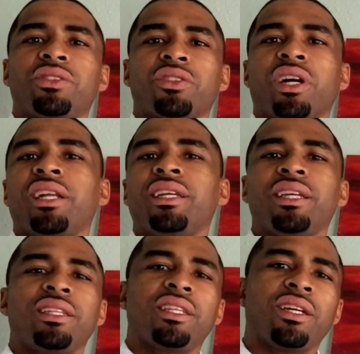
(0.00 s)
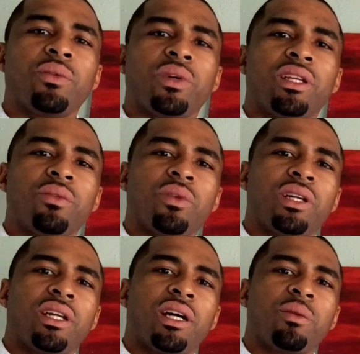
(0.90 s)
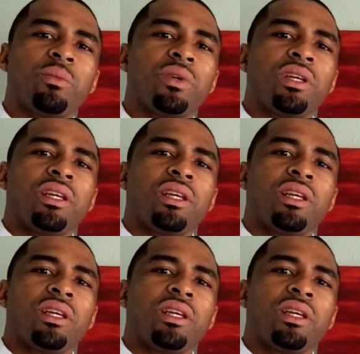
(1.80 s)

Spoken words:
trying to get there when I'm